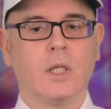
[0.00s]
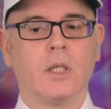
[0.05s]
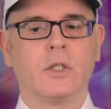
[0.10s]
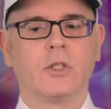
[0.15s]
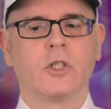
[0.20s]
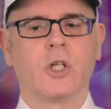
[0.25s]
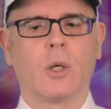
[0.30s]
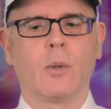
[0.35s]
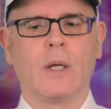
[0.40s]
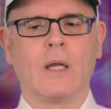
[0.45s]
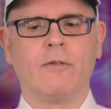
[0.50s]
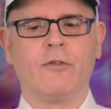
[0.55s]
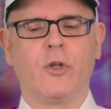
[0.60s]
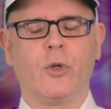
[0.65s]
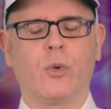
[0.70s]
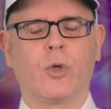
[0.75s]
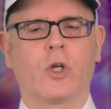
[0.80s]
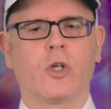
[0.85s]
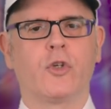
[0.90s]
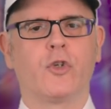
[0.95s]
So if
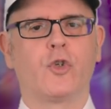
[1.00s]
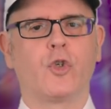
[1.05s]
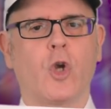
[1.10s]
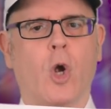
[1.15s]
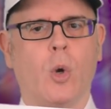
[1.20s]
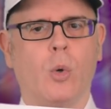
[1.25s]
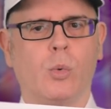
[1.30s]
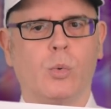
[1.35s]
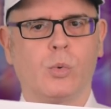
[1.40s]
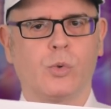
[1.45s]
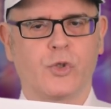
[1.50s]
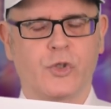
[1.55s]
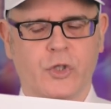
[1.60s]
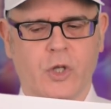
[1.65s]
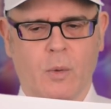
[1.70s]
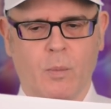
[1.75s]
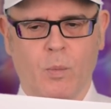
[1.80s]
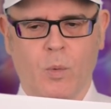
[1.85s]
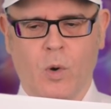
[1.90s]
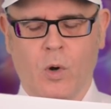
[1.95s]
you cajole
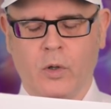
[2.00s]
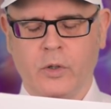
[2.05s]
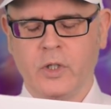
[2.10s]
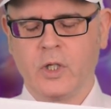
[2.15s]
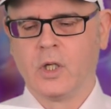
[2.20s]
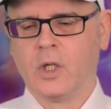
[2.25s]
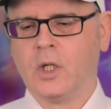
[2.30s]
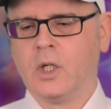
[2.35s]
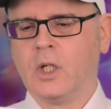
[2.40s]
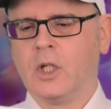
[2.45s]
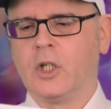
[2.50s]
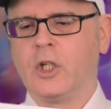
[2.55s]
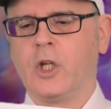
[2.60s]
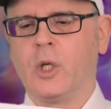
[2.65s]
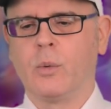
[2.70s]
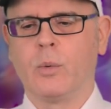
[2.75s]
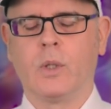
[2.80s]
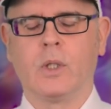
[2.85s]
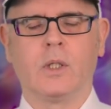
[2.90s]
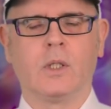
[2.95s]
someone,
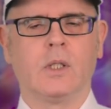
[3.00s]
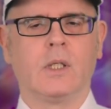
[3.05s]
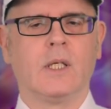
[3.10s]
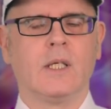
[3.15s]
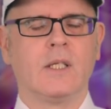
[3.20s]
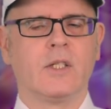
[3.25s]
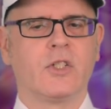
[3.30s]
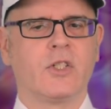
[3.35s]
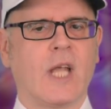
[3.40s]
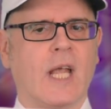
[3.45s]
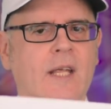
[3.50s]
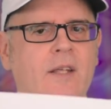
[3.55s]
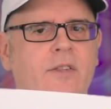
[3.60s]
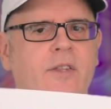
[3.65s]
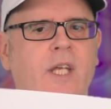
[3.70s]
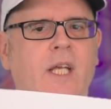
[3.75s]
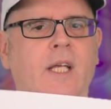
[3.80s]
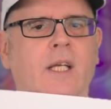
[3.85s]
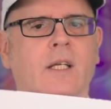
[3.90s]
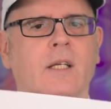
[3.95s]
you will say
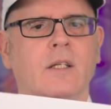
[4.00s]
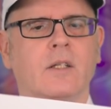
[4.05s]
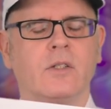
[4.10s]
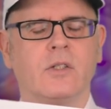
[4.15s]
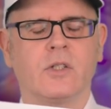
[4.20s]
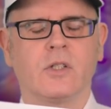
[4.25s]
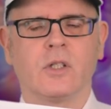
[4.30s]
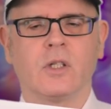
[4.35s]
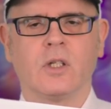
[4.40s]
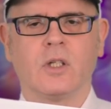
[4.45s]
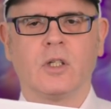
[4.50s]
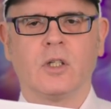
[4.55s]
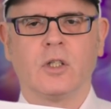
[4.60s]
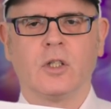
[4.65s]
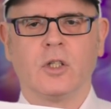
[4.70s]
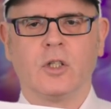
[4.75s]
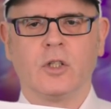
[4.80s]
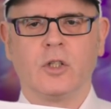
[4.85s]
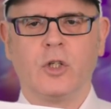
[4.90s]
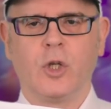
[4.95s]
things,
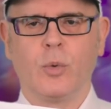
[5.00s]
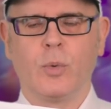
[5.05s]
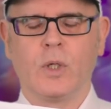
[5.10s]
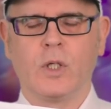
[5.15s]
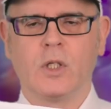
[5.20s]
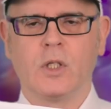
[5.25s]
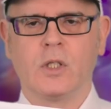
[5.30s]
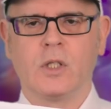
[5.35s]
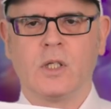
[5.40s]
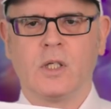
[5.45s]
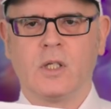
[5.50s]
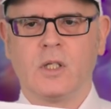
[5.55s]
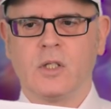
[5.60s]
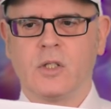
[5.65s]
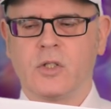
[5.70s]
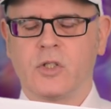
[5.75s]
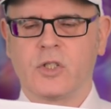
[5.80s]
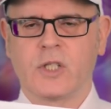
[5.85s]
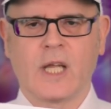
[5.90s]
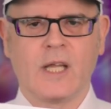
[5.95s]
you will
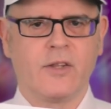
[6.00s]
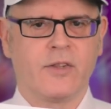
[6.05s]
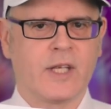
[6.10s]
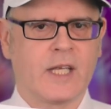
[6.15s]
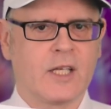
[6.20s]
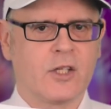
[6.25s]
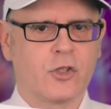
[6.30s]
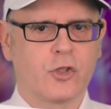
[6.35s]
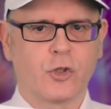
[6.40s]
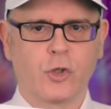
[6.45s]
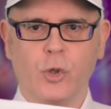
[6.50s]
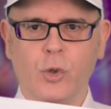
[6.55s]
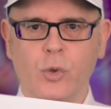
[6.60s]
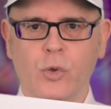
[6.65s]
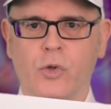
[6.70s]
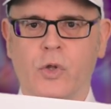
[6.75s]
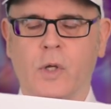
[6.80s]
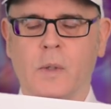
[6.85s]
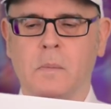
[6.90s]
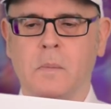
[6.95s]
say things
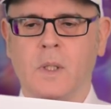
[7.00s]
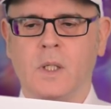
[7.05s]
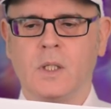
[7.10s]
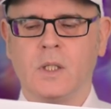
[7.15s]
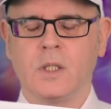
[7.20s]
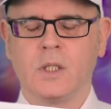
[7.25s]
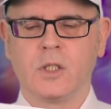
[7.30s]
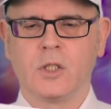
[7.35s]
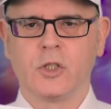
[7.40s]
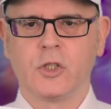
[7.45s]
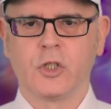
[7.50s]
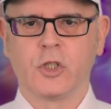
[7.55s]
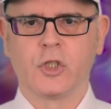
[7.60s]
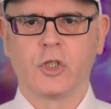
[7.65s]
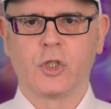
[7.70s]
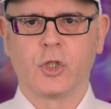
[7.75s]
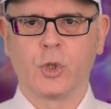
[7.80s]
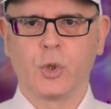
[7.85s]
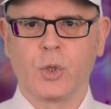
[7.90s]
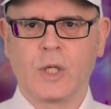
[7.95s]
to them
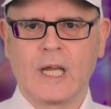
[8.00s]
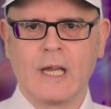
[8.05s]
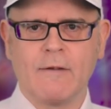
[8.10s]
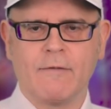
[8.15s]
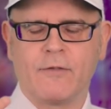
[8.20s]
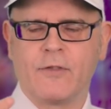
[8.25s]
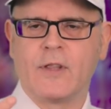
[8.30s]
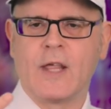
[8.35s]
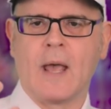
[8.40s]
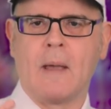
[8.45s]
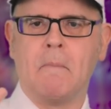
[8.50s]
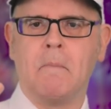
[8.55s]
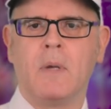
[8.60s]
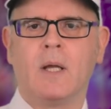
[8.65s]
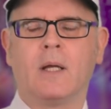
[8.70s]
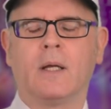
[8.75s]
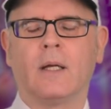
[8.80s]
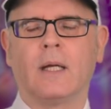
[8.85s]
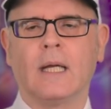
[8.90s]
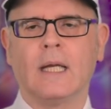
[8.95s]
to give them
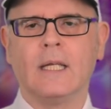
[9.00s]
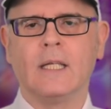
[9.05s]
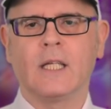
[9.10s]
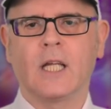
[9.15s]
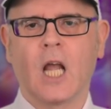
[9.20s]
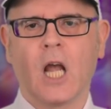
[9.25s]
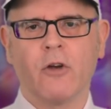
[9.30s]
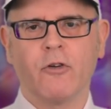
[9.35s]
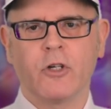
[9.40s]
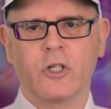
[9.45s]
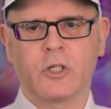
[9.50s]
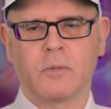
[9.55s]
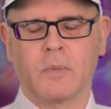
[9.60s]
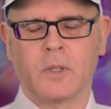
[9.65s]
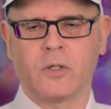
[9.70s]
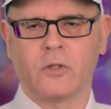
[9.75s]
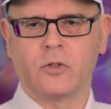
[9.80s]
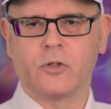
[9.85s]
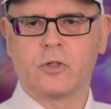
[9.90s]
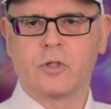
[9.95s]

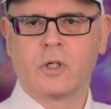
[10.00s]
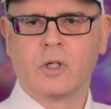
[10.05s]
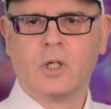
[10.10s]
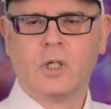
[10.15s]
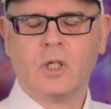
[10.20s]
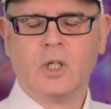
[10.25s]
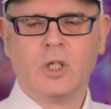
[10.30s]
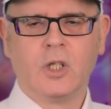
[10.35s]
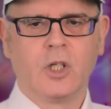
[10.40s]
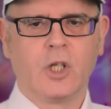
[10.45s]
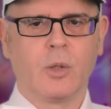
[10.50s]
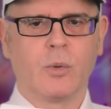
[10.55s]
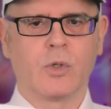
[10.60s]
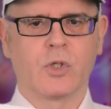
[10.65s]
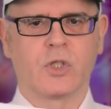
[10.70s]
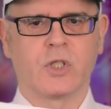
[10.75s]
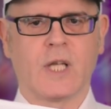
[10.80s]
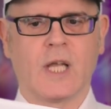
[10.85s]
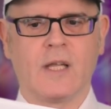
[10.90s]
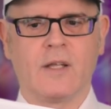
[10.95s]
encouragement. You will
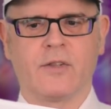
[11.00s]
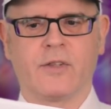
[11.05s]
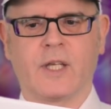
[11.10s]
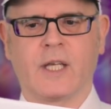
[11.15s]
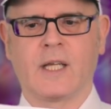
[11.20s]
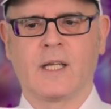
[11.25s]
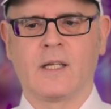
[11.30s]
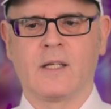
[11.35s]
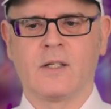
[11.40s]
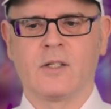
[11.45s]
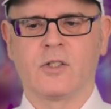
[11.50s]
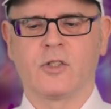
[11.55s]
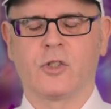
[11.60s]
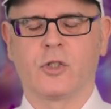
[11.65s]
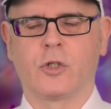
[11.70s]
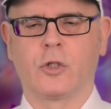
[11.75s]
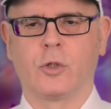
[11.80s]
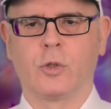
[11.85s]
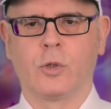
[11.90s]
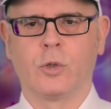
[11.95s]
say things
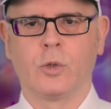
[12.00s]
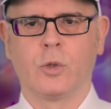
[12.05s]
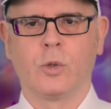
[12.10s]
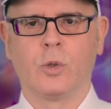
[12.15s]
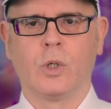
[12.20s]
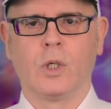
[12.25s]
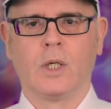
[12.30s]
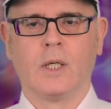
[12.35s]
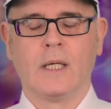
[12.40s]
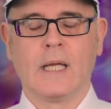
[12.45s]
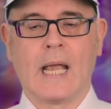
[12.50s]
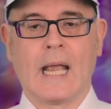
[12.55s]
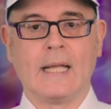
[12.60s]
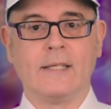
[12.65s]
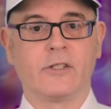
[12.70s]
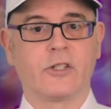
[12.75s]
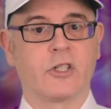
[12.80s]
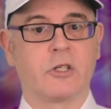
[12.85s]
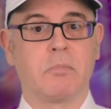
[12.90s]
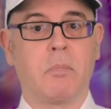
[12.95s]
to
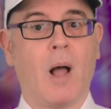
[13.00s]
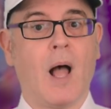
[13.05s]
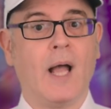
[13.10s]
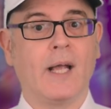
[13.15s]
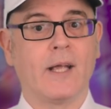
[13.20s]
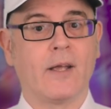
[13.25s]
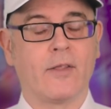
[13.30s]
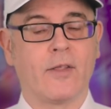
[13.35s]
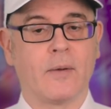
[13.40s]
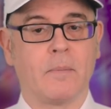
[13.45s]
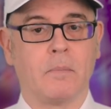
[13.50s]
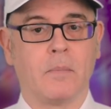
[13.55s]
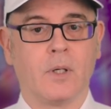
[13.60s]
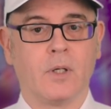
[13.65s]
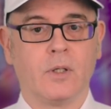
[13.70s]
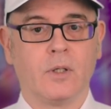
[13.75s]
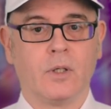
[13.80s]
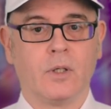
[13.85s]
inspire them,